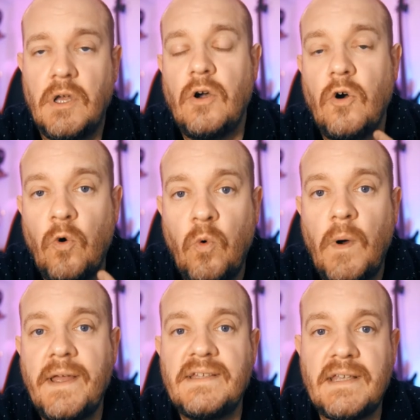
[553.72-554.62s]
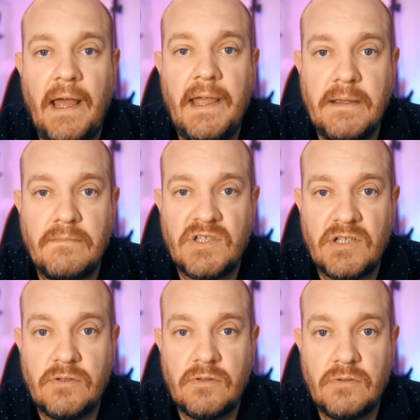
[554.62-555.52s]
Always aim
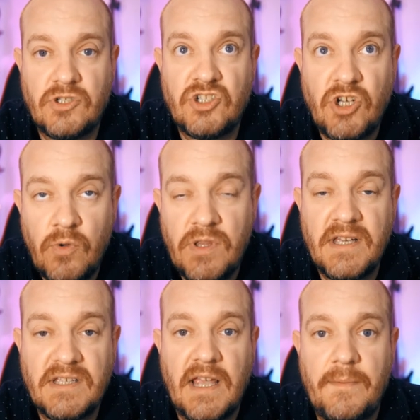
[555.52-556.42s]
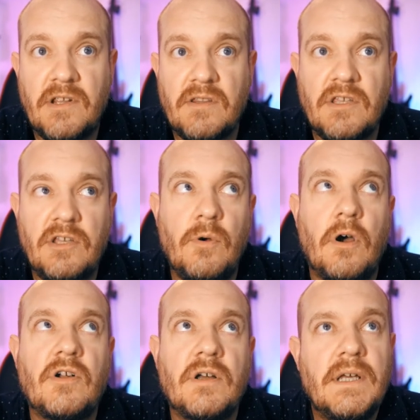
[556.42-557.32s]
to show the examiner that you
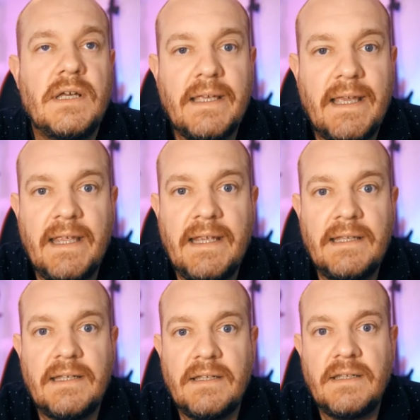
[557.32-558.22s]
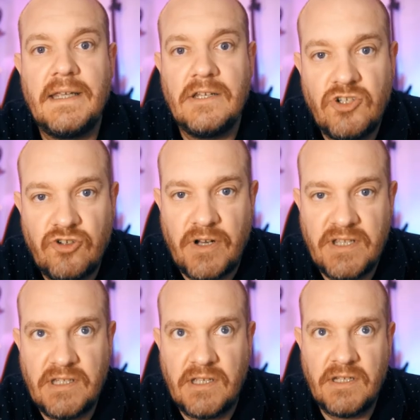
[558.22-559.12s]
are a keen and
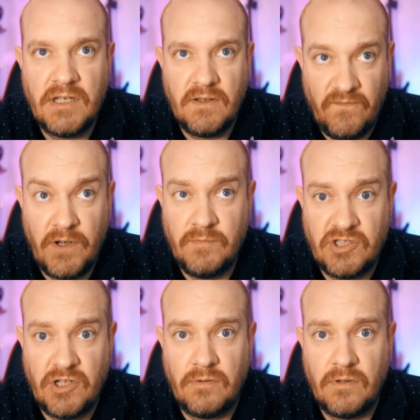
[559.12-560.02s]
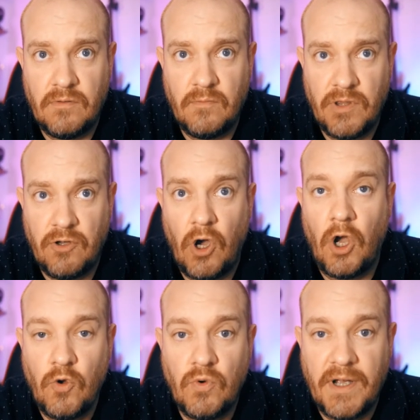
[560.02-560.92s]
interested film student with your
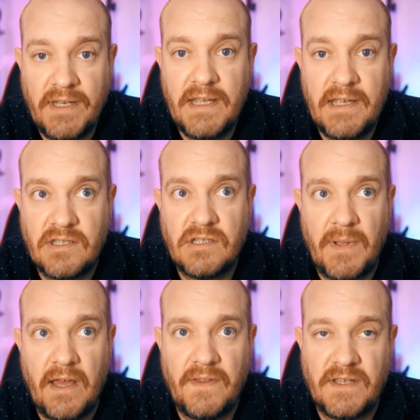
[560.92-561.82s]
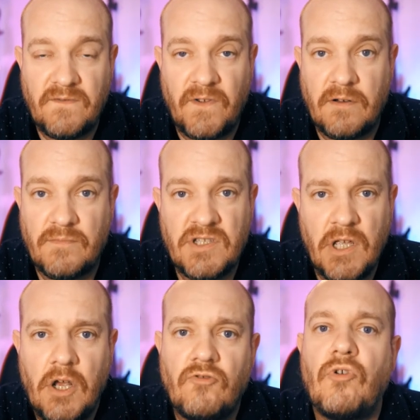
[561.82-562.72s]
own ideas about these films,
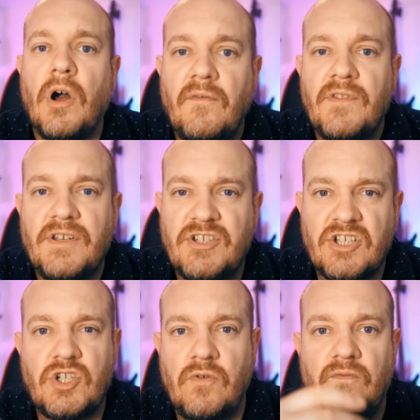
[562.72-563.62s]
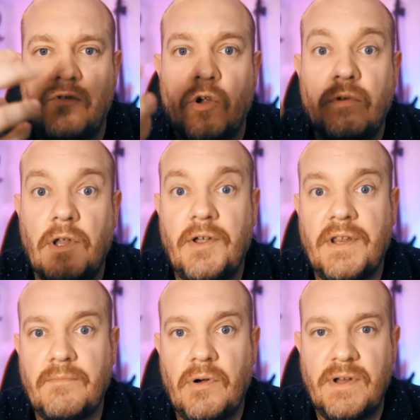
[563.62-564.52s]
rather than just sort of rote
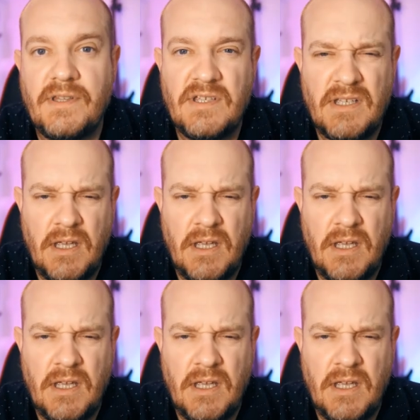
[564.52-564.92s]
learning points.